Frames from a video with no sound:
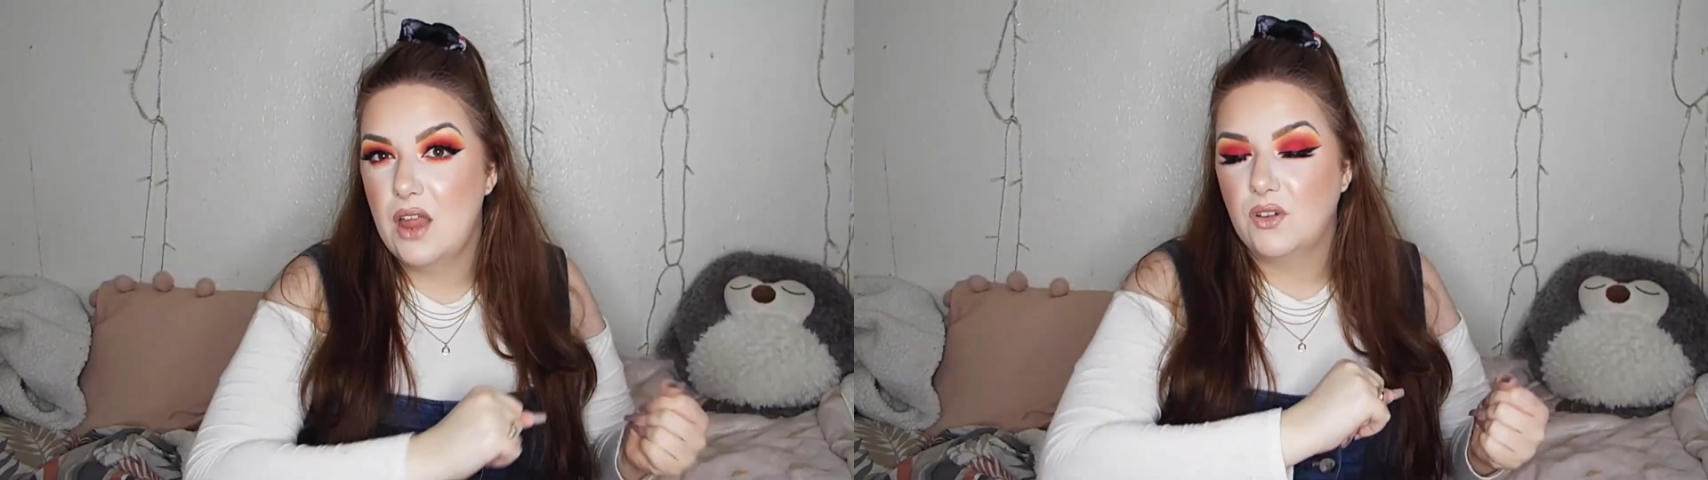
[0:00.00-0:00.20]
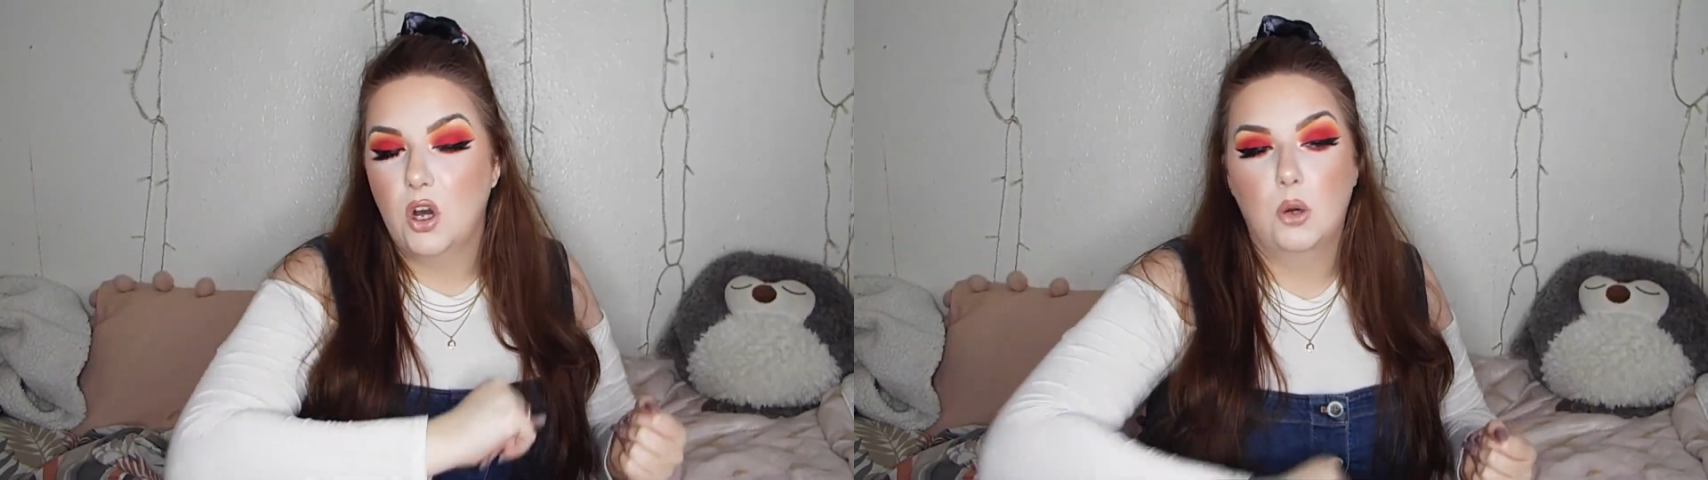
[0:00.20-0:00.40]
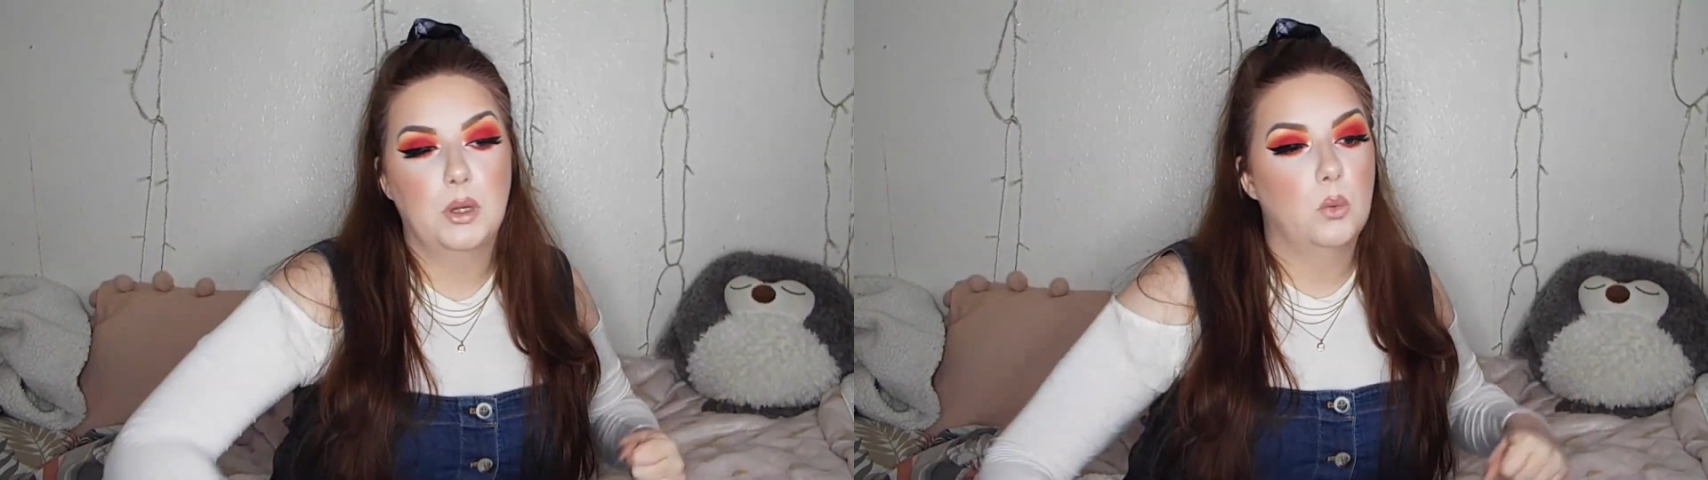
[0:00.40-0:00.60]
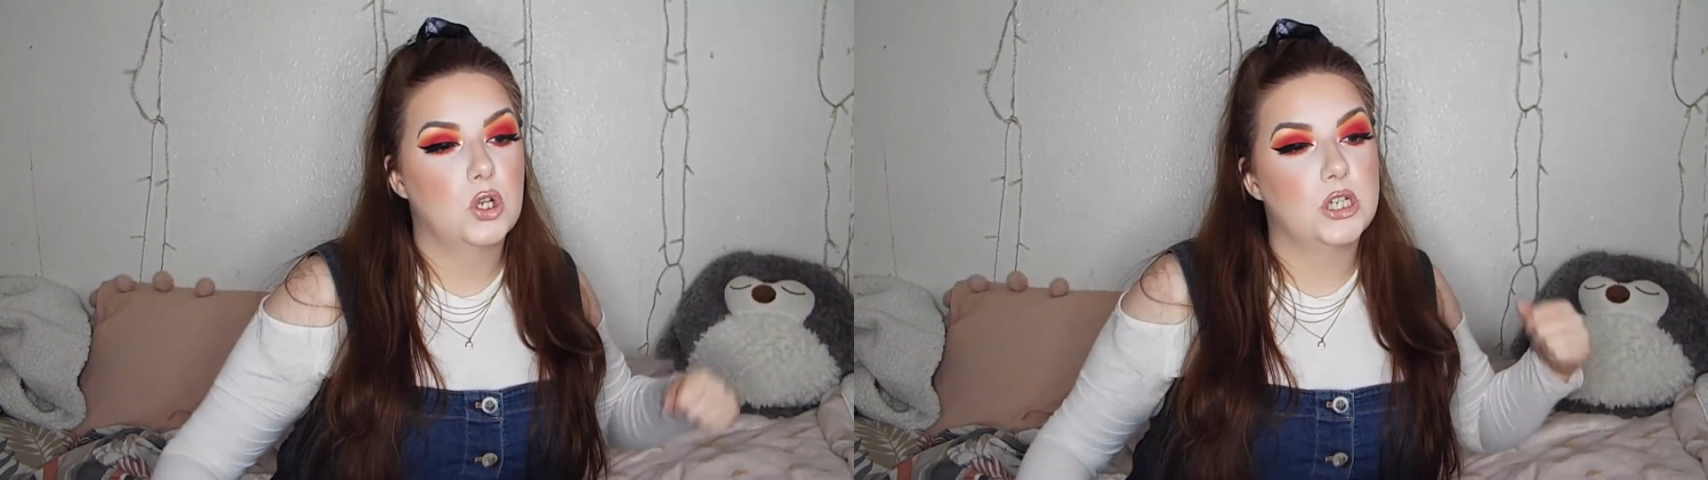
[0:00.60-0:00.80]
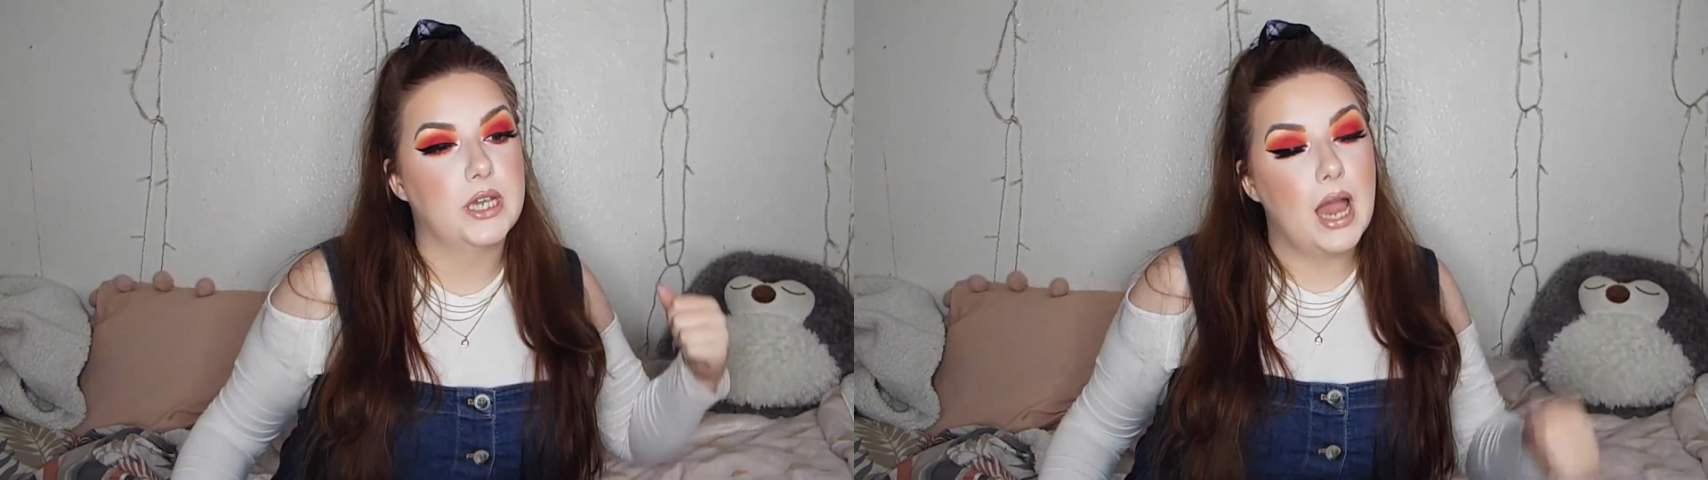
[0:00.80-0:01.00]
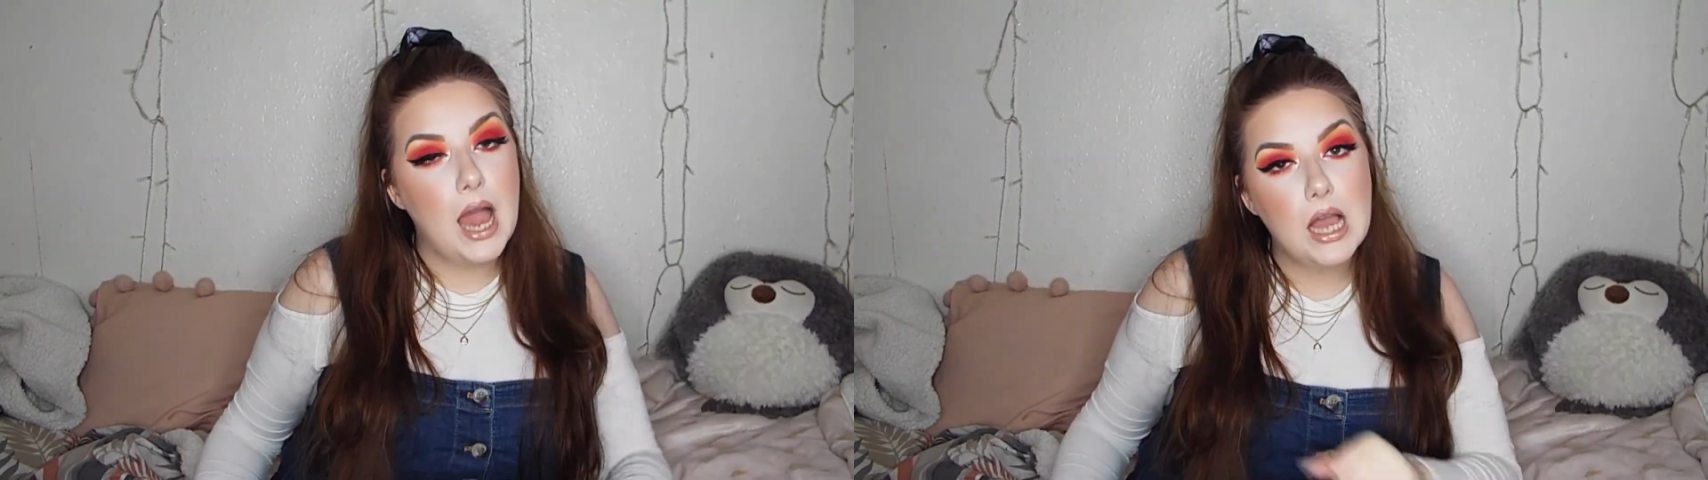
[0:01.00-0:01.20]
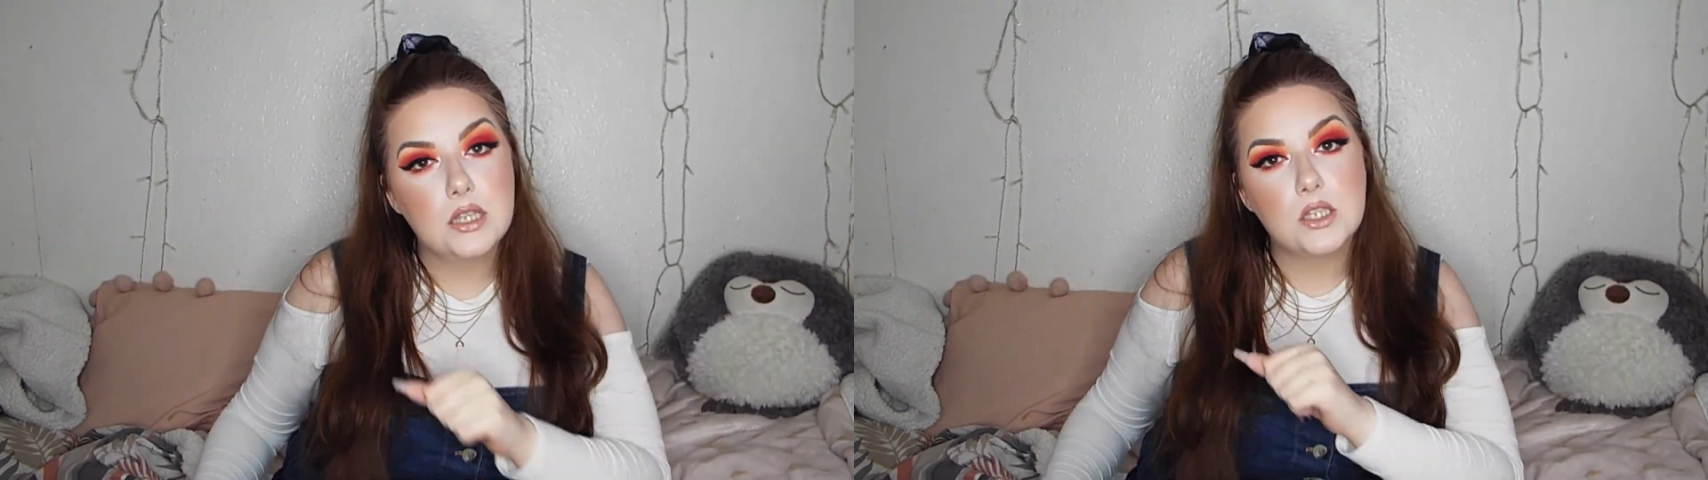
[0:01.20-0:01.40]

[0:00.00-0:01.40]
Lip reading: I hope you're washing your hands.